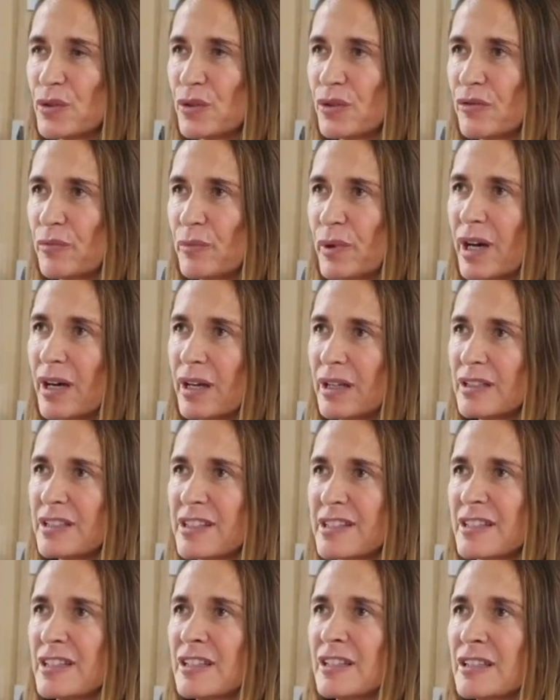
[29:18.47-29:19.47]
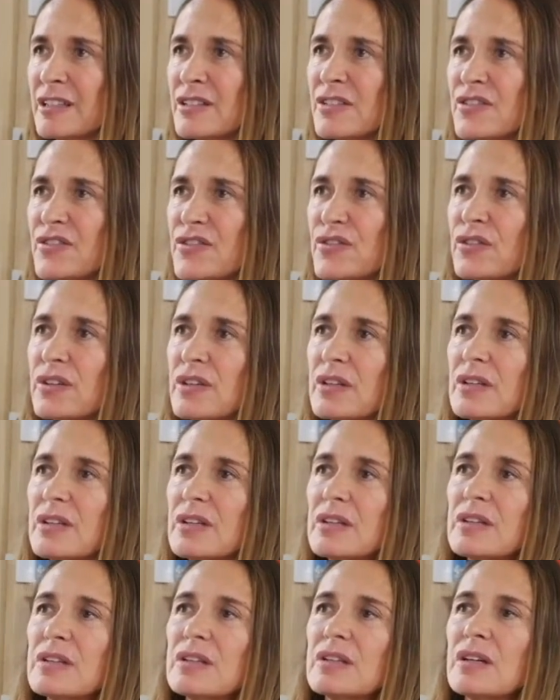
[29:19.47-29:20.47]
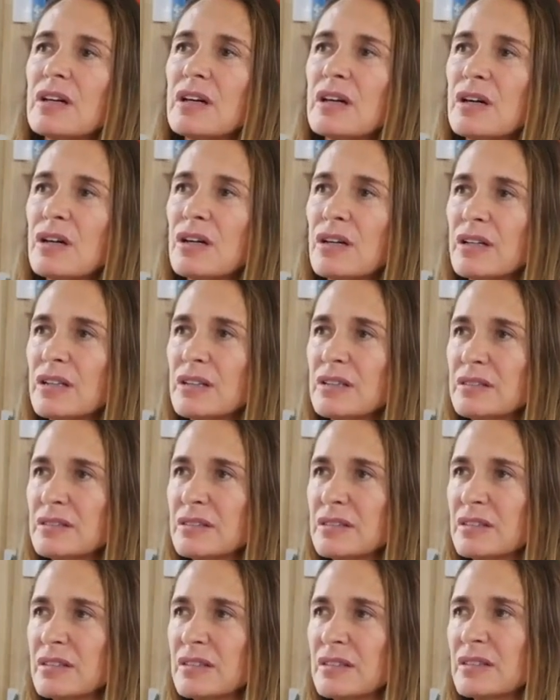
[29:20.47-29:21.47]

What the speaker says: sort of behind the scenes are